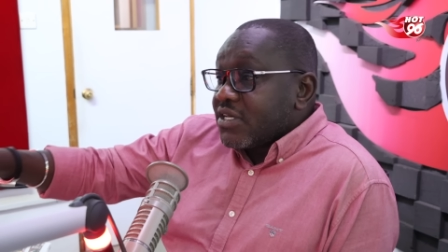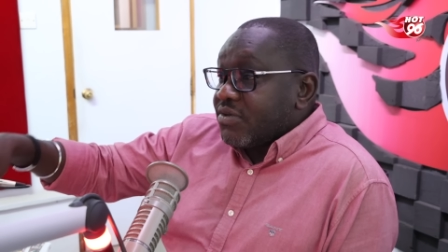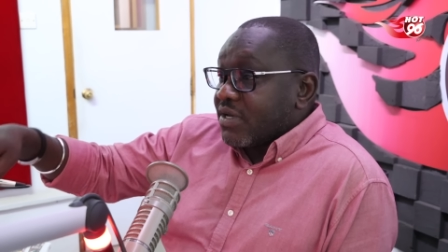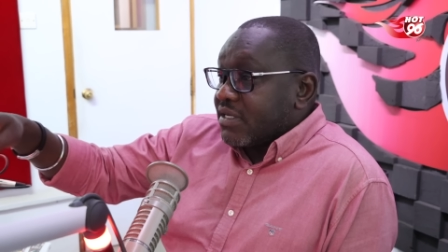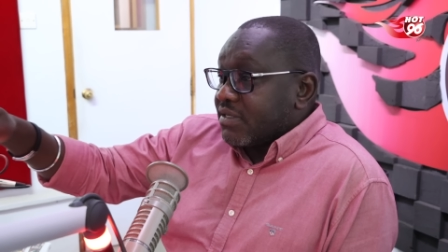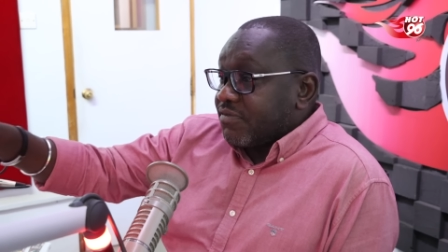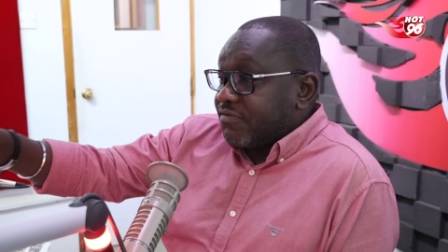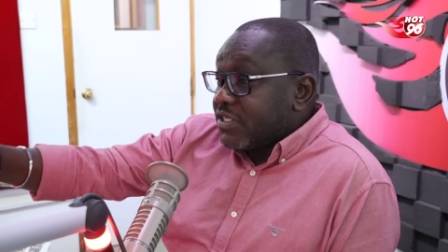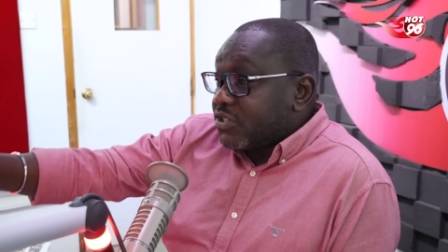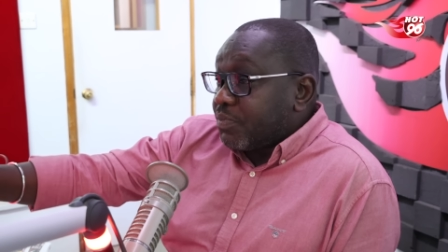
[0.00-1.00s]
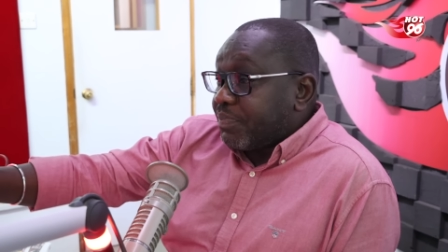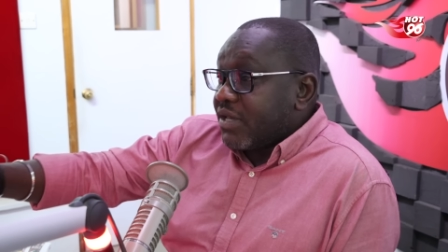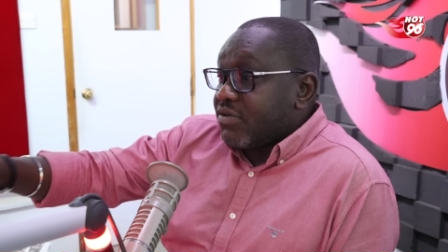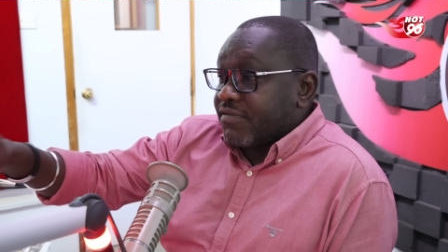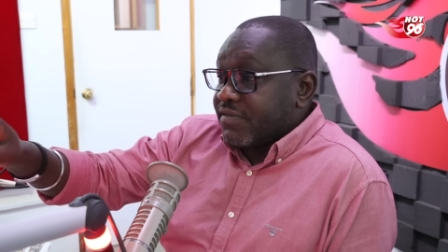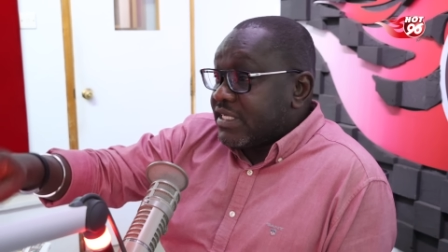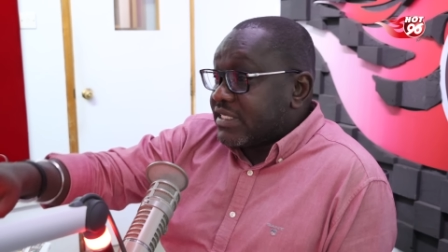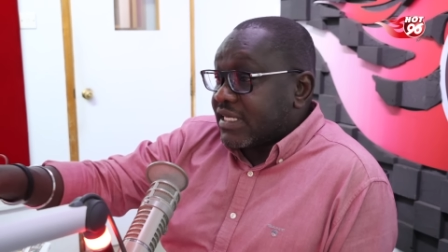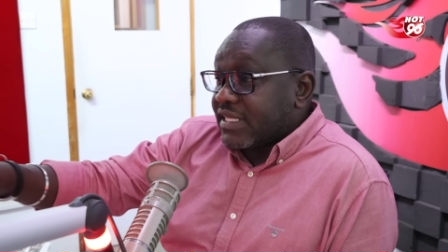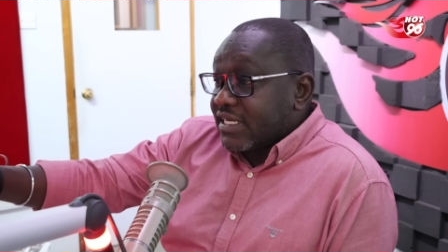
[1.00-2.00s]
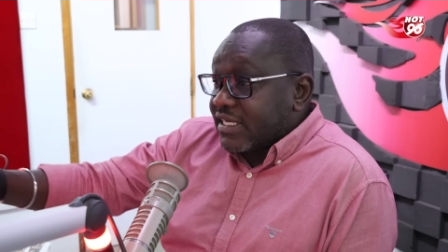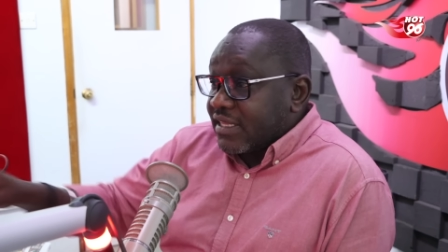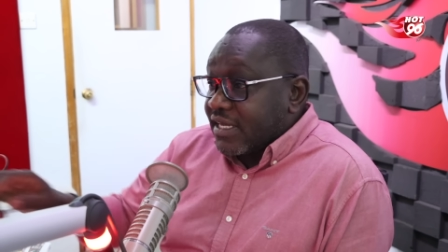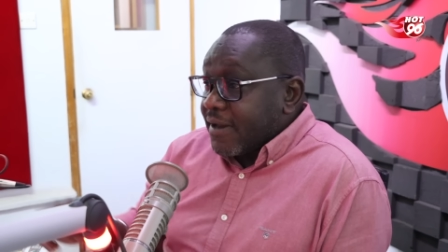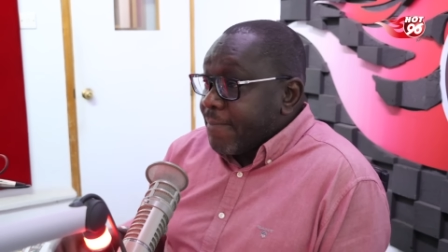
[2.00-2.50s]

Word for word: you had fees to pay, you have this and that and that.